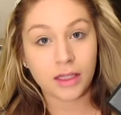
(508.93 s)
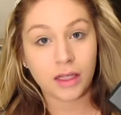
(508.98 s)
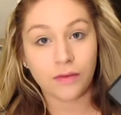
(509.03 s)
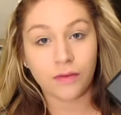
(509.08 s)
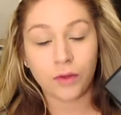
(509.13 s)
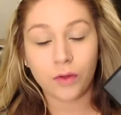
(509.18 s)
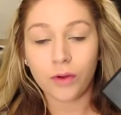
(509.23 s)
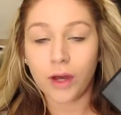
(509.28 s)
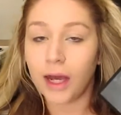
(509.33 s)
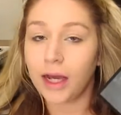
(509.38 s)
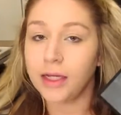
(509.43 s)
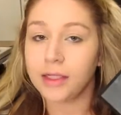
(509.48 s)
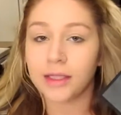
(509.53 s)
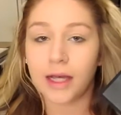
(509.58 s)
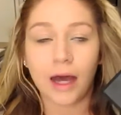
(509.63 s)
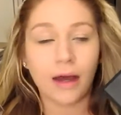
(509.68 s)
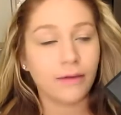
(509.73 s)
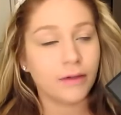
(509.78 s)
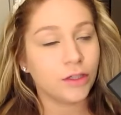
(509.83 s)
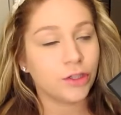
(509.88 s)
If you guys
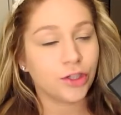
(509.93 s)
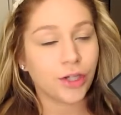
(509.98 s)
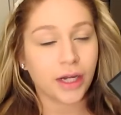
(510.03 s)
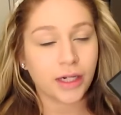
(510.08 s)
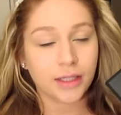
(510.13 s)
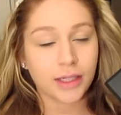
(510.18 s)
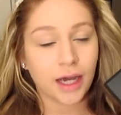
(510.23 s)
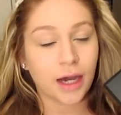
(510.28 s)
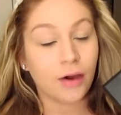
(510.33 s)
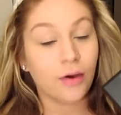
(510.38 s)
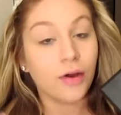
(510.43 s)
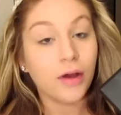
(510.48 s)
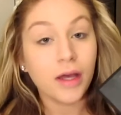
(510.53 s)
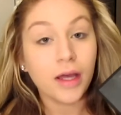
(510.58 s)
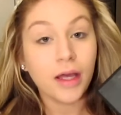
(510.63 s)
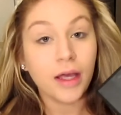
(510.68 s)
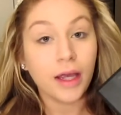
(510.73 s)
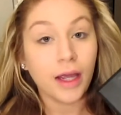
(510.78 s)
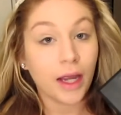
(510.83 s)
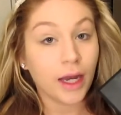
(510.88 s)
haven't checked out
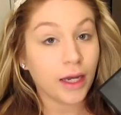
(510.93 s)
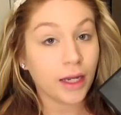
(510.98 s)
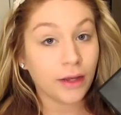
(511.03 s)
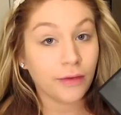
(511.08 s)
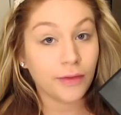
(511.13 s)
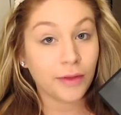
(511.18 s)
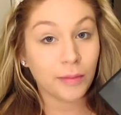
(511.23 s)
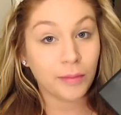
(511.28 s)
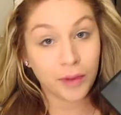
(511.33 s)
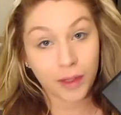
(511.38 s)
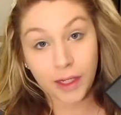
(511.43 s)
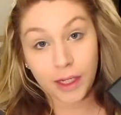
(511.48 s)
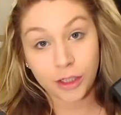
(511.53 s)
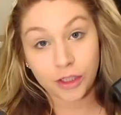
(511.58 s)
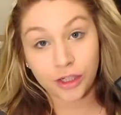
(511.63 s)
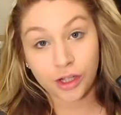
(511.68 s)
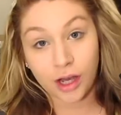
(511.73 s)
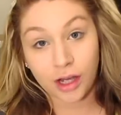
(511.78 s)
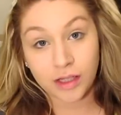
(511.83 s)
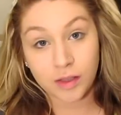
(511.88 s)
any of the
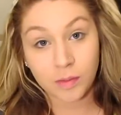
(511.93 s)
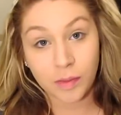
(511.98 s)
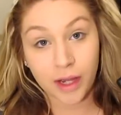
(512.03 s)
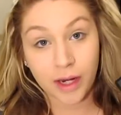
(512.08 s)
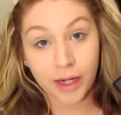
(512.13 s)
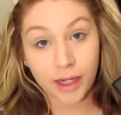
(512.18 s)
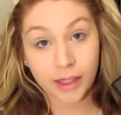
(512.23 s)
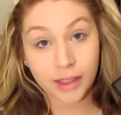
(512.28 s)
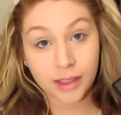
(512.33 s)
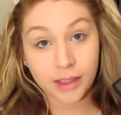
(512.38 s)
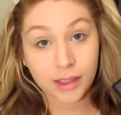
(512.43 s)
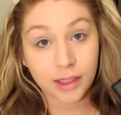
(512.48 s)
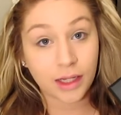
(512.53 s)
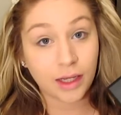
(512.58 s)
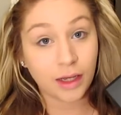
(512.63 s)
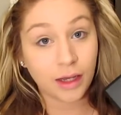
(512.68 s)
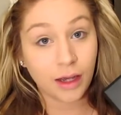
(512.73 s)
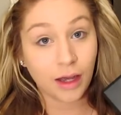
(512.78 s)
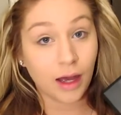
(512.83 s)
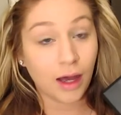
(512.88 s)
BH Cosmetics
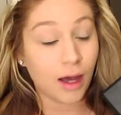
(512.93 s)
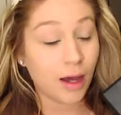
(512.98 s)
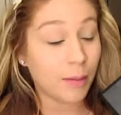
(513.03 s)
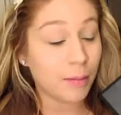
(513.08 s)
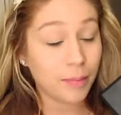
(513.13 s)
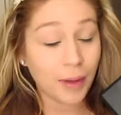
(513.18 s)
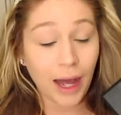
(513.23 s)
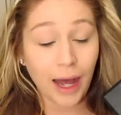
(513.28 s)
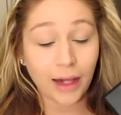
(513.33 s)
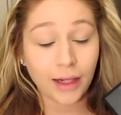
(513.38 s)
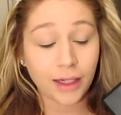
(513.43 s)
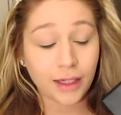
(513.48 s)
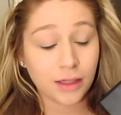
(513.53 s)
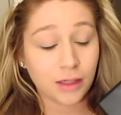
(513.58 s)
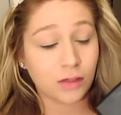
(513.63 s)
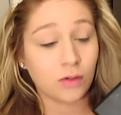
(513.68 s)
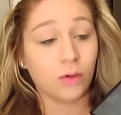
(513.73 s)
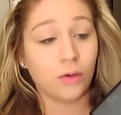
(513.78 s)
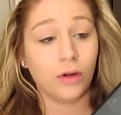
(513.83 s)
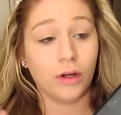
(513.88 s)

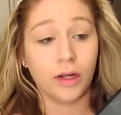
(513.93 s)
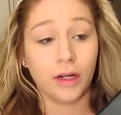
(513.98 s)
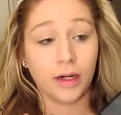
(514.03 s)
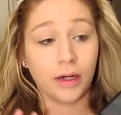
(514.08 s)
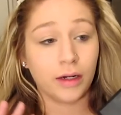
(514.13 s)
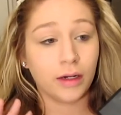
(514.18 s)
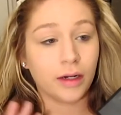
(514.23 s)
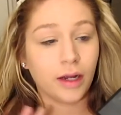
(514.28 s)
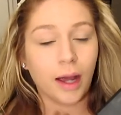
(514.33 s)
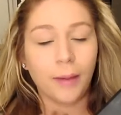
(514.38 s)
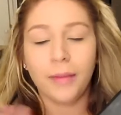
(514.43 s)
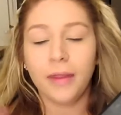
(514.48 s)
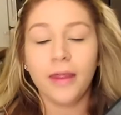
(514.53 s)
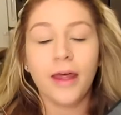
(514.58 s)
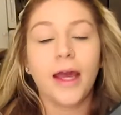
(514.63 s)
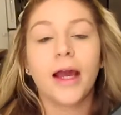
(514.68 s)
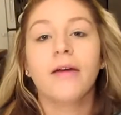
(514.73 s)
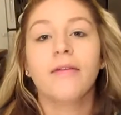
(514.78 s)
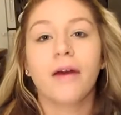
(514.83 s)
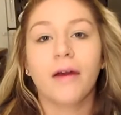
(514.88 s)
palettes, or, I mean,
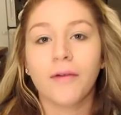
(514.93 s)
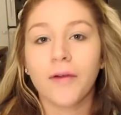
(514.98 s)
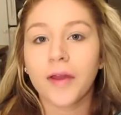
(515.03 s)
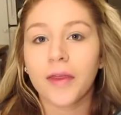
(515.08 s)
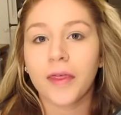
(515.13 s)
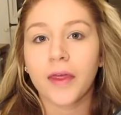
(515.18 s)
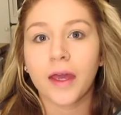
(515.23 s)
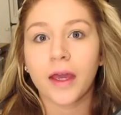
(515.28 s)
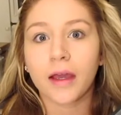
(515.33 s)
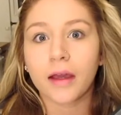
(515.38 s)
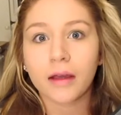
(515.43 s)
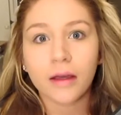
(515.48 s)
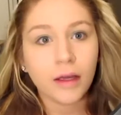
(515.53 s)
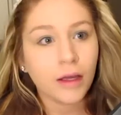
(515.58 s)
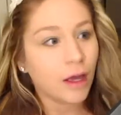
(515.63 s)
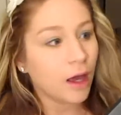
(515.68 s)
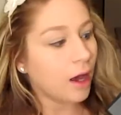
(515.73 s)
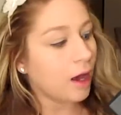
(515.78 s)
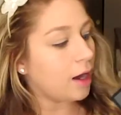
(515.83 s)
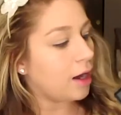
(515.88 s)
they have everything,
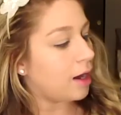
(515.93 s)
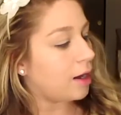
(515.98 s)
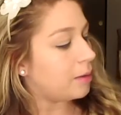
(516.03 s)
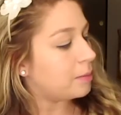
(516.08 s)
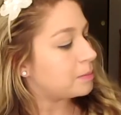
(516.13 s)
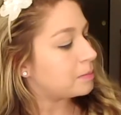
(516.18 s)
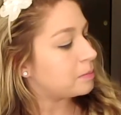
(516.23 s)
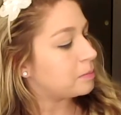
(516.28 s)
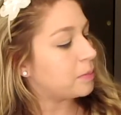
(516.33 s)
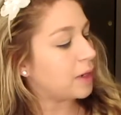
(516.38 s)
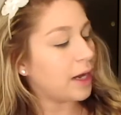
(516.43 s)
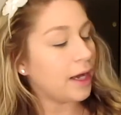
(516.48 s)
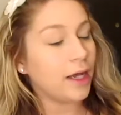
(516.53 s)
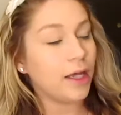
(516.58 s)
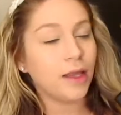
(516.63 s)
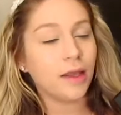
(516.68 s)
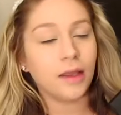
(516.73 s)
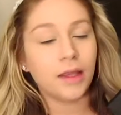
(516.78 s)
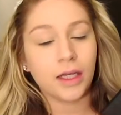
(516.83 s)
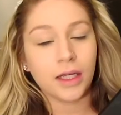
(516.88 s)

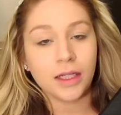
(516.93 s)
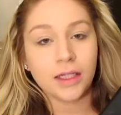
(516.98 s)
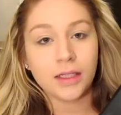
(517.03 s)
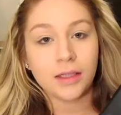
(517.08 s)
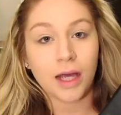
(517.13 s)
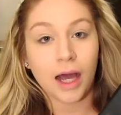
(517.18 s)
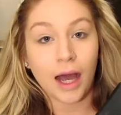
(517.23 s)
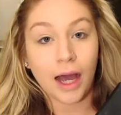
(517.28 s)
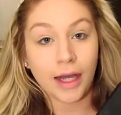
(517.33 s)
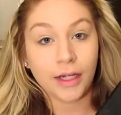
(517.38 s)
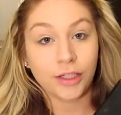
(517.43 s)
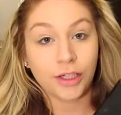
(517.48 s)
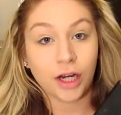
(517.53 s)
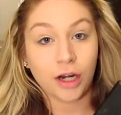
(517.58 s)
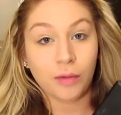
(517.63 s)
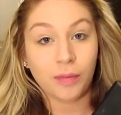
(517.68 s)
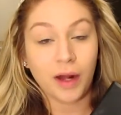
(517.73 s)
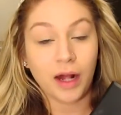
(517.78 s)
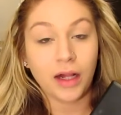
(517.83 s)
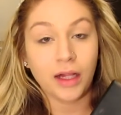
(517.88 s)
but this
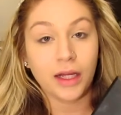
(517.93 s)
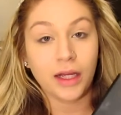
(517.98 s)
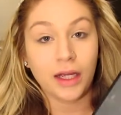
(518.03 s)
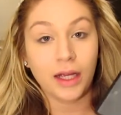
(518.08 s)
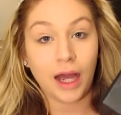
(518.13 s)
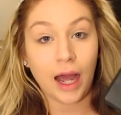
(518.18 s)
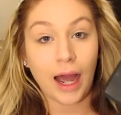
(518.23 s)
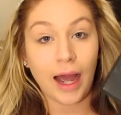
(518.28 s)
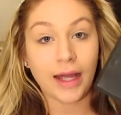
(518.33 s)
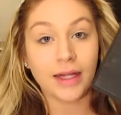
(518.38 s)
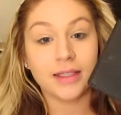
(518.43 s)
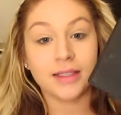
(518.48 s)
eyeshadow palette I